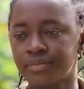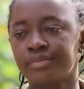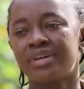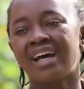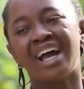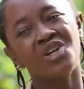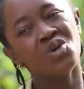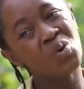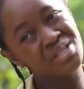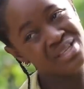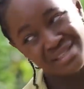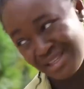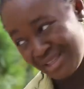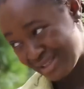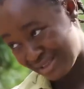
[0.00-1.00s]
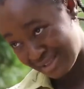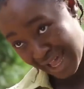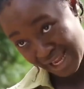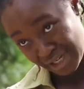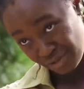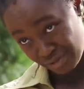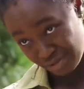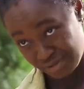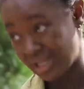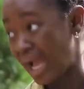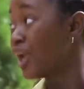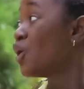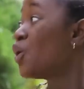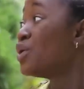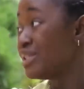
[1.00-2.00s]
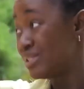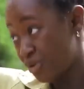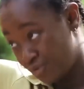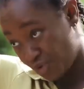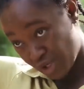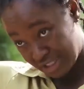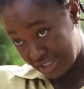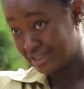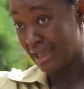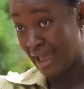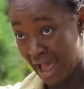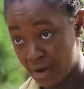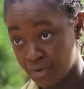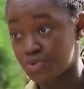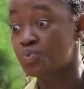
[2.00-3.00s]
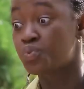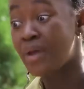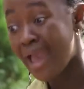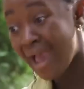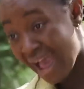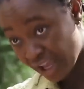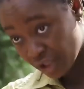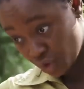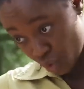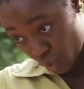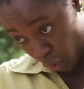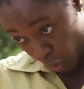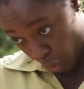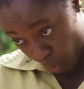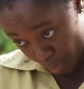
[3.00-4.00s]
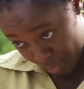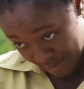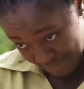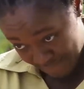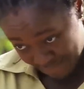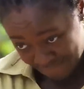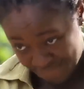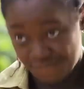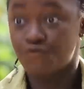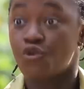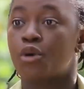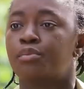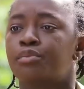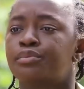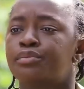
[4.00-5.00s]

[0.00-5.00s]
I know it is inside. I know it's obviously the house. Where are you coming from?